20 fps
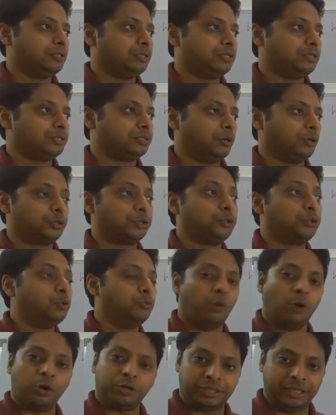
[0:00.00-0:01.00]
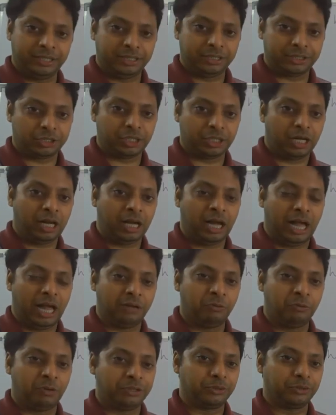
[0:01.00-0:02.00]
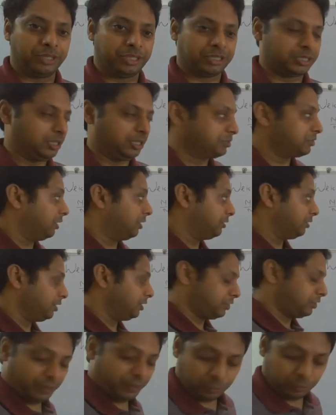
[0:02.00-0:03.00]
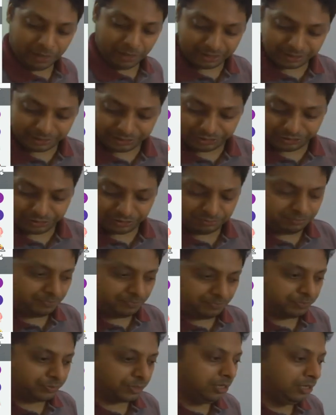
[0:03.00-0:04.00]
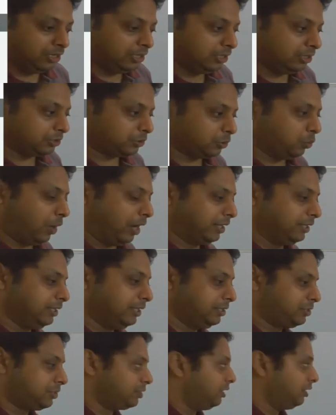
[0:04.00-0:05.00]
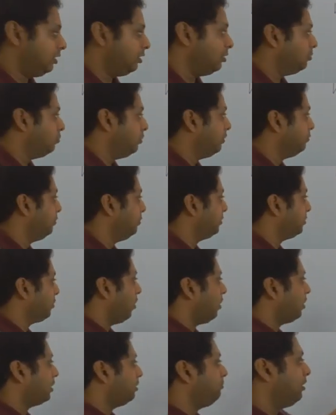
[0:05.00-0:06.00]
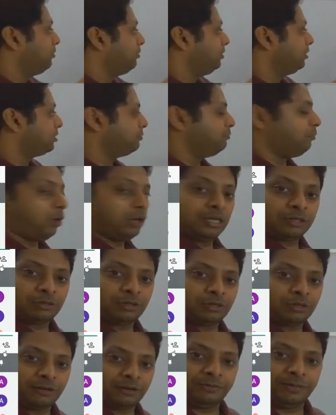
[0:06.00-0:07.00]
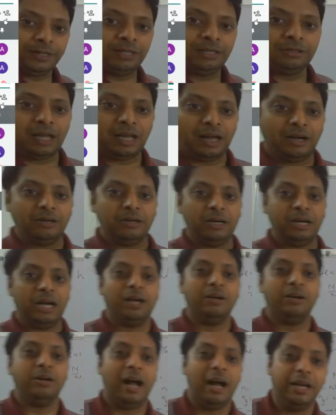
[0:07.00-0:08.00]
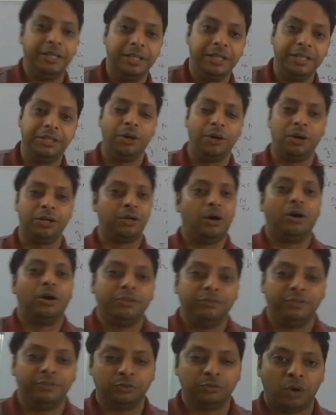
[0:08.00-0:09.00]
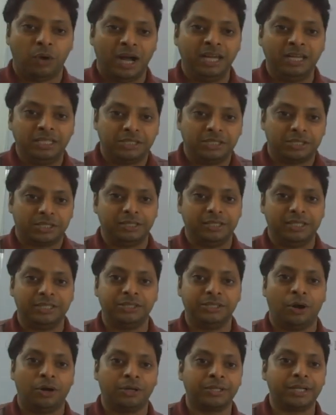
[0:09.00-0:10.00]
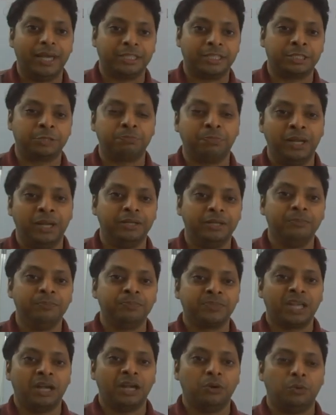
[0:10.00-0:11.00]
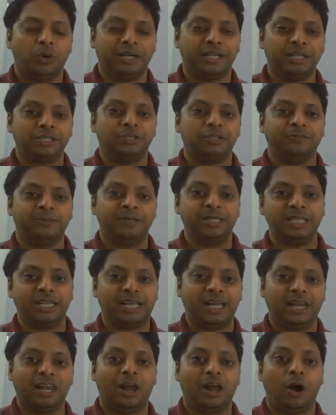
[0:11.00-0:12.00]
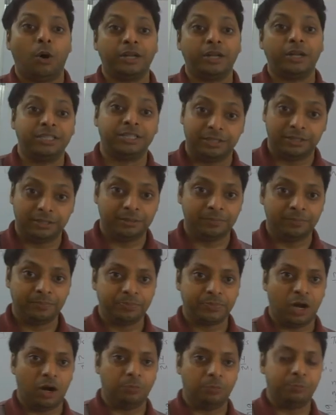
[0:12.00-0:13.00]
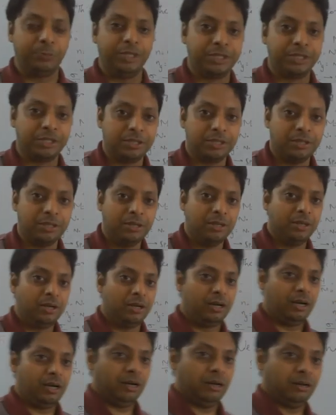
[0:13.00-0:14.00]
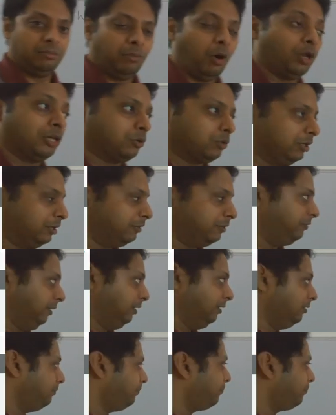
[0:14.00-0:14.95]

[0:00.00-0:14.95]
so two more things I want to discuss on this ferromagnetism. So one is when we talk about this molecular field, I did not, or even Wiles did not explain what is the physical origin of this molecular field.